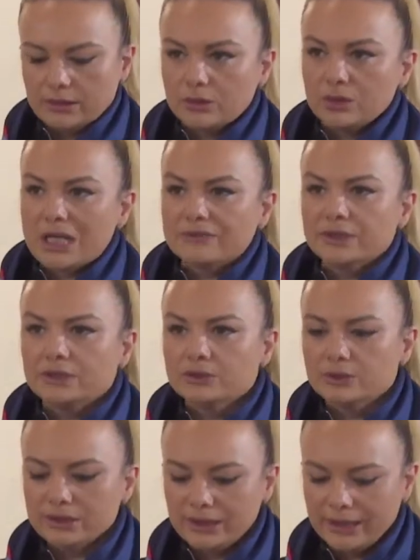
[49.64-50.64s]
Good
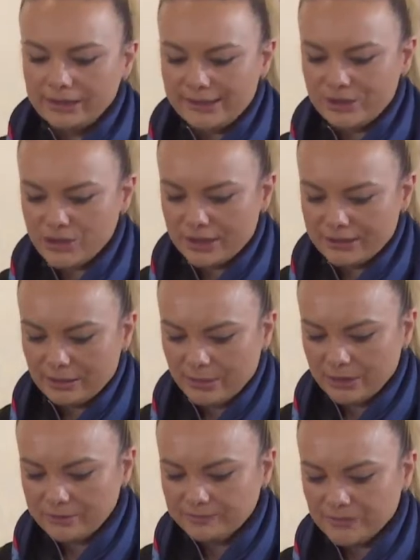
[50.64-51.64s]
afternoon, ladies and
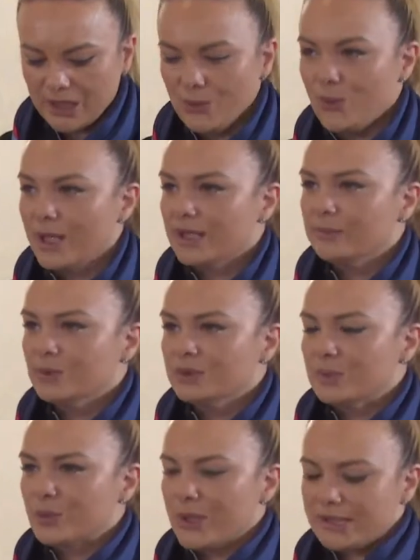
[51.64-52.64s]
gentlemen. Welcome to
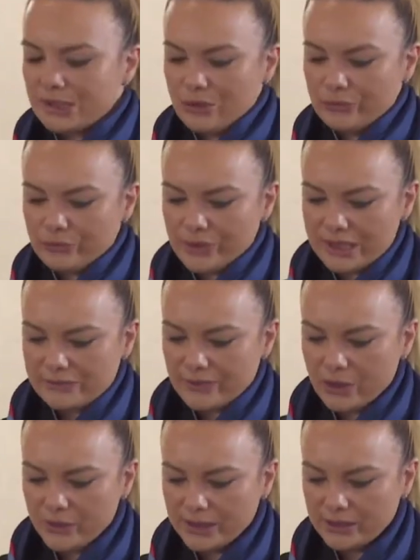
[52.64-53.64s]
the press conference
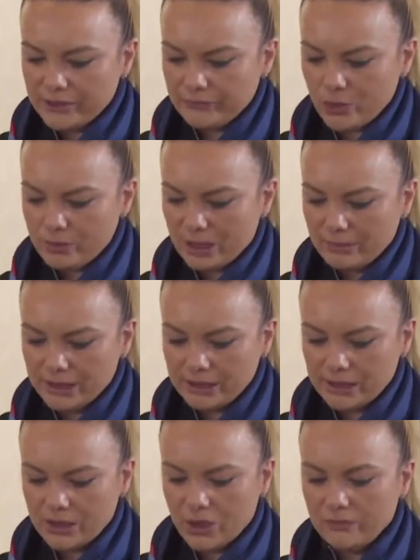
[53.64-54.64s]
following the informal
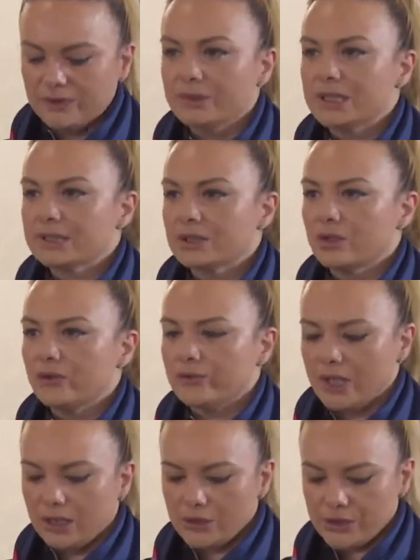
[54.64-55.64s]
meeting of the Minister of
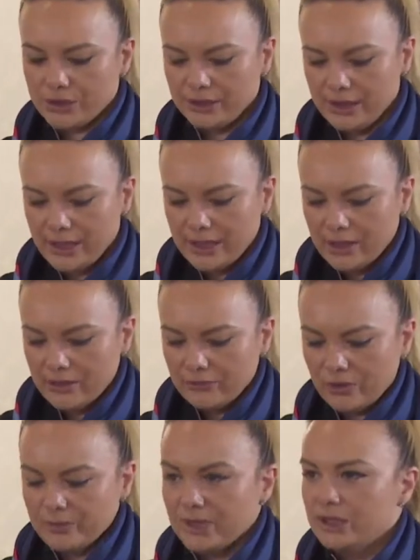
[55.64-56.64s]
Culture
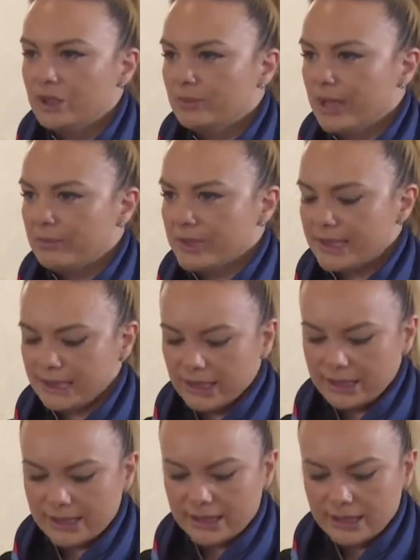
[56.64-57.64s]
from the EU Member
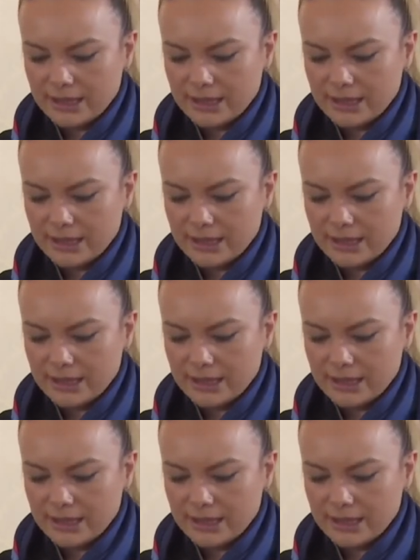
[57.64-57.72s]
States.